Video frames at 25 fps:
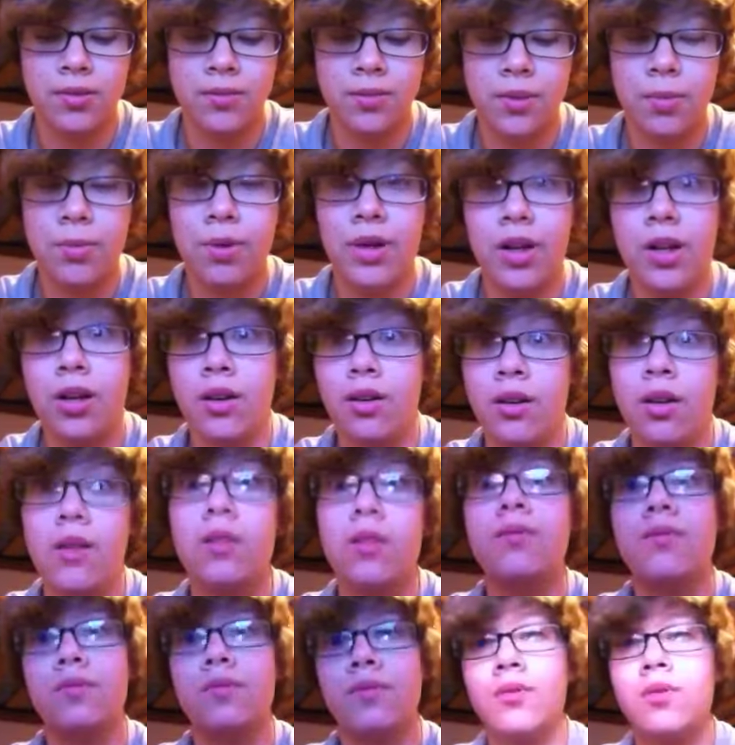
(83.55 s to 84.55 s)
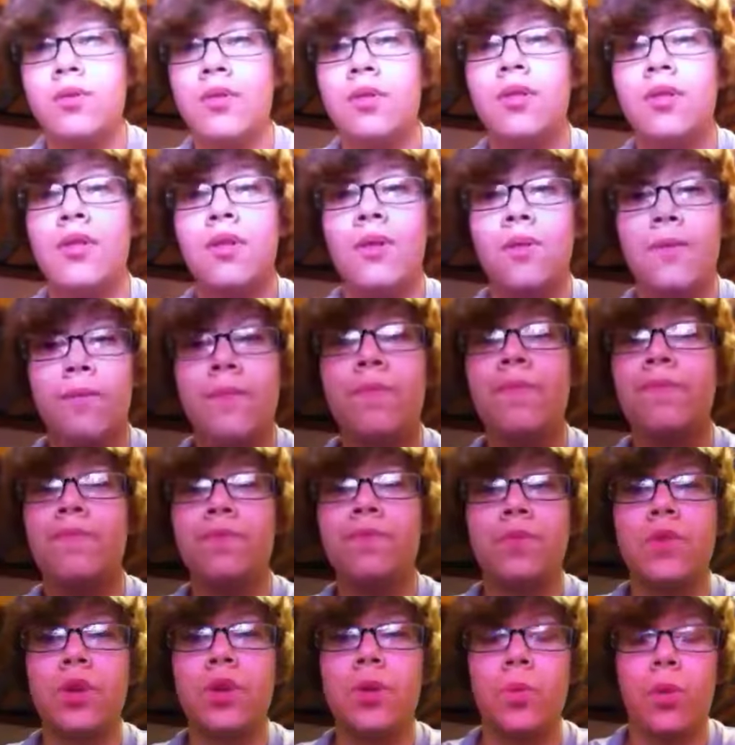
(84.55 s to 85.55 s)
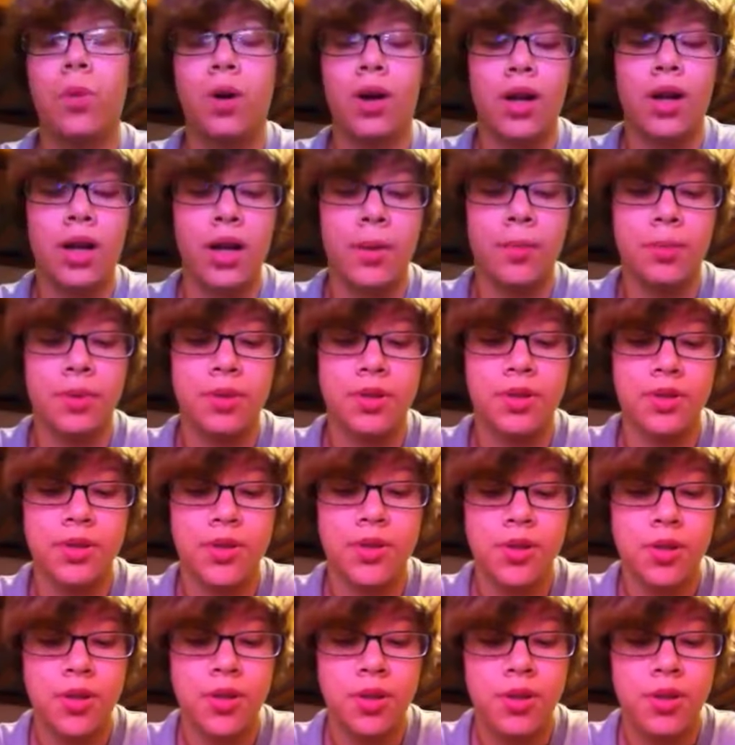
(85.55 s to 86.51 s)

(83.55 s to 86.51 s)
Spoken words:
depending on what happens.